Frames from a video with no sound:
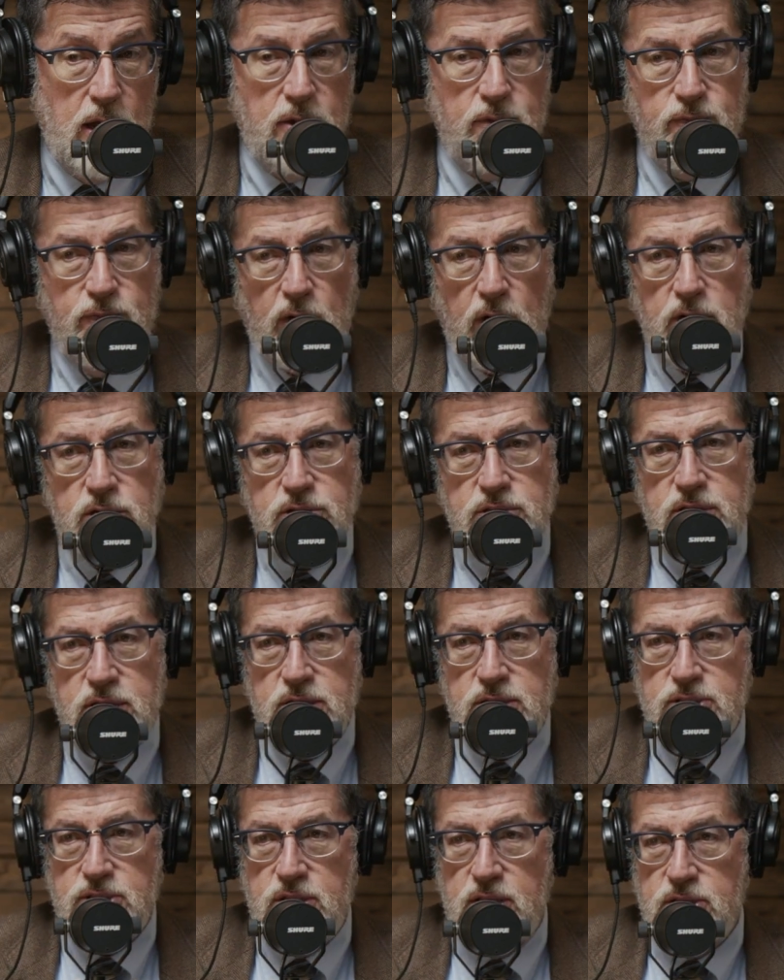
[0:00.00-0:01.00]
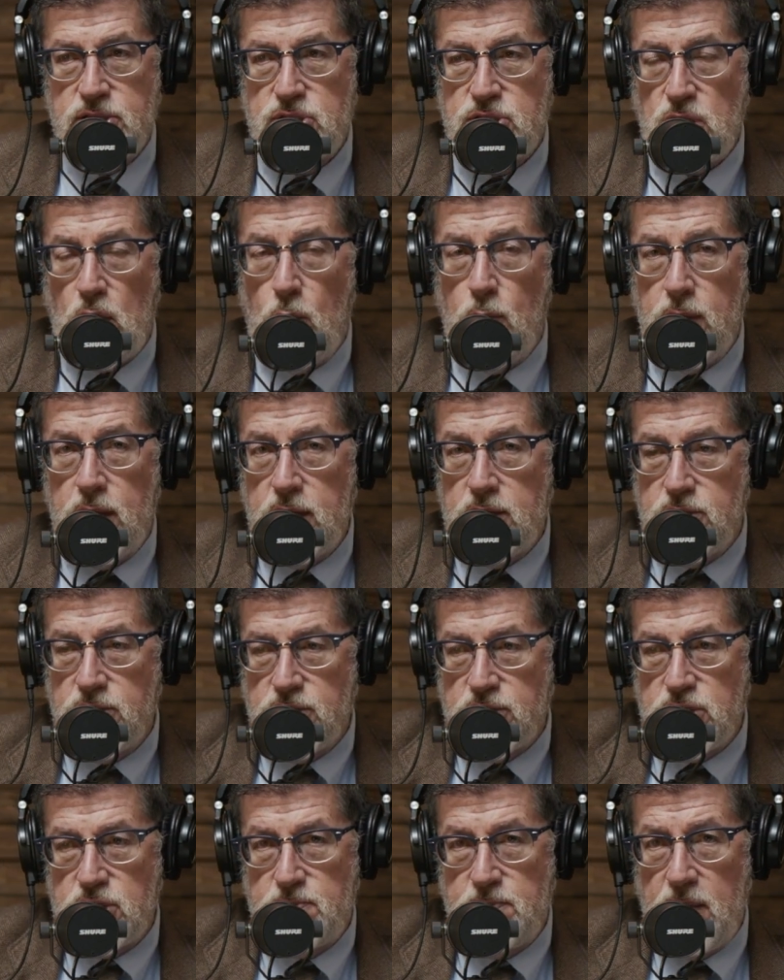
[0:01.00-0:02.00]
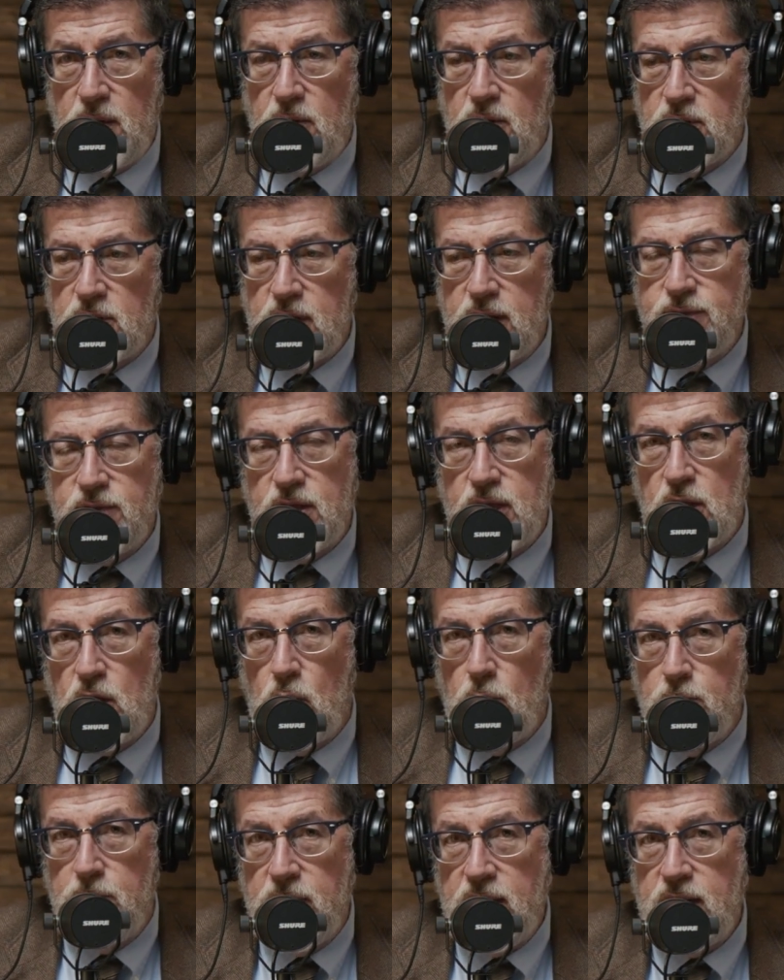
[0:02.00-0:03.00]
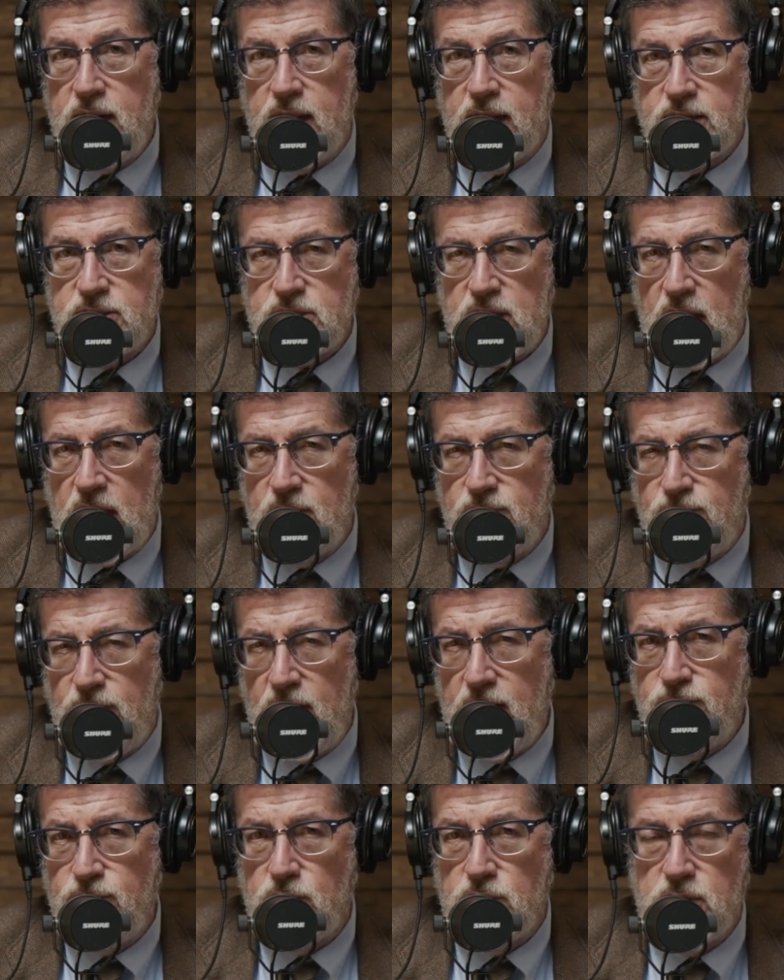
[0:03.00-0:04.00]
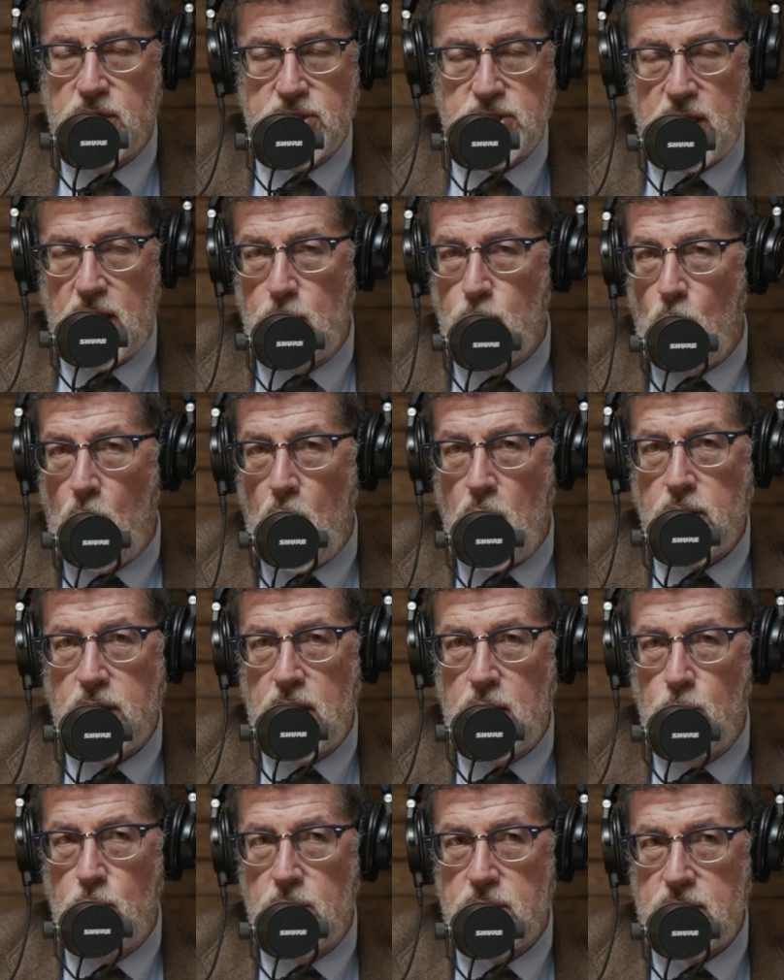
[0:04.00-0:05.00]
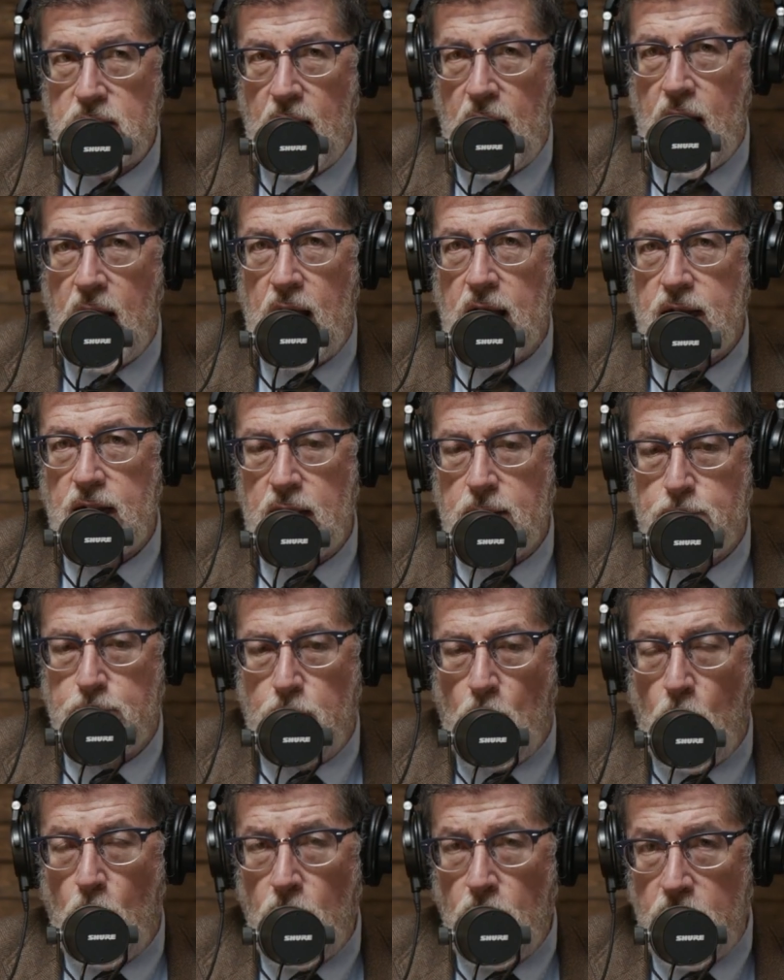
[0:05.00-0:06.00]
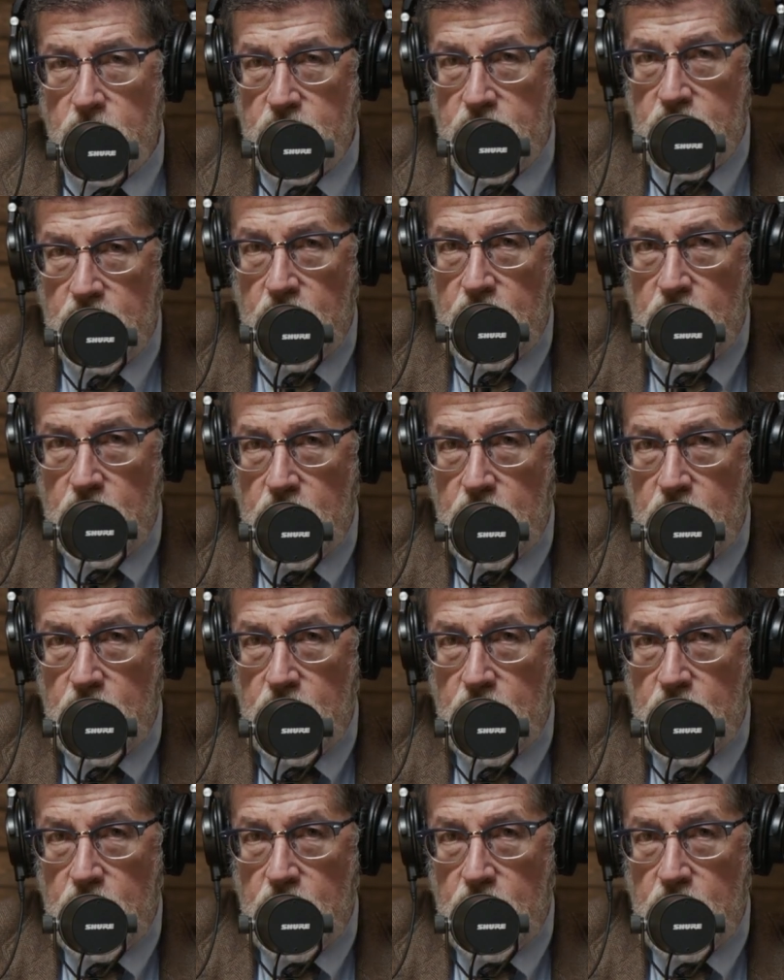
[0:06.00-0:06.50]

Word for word: versus this sowing to the Spirit, living in obedience and faithfulness and walking with God and pouring